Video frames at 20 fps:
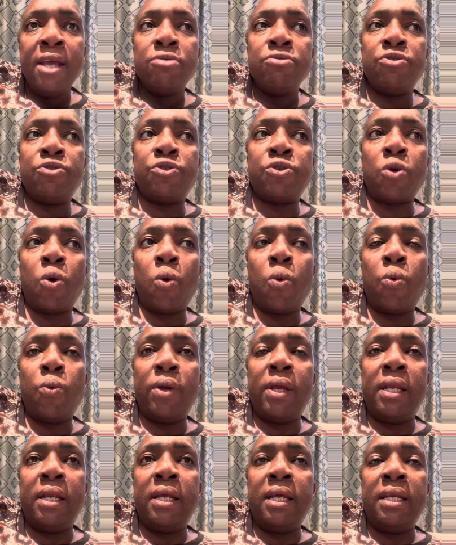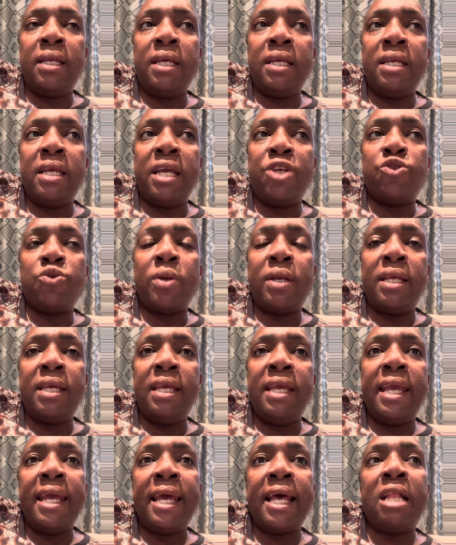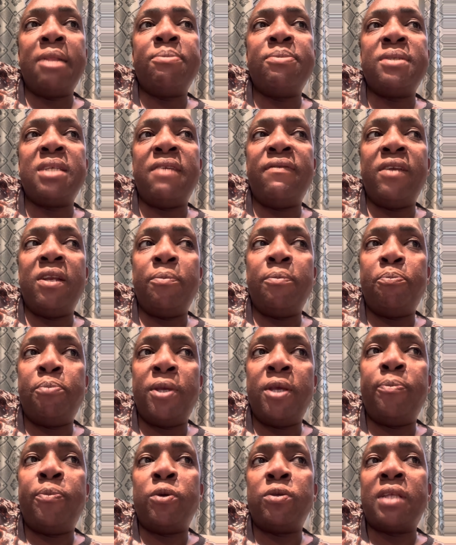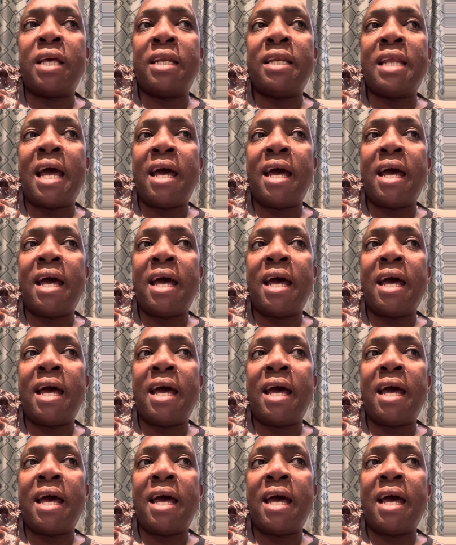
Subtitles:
So it actually helps even people that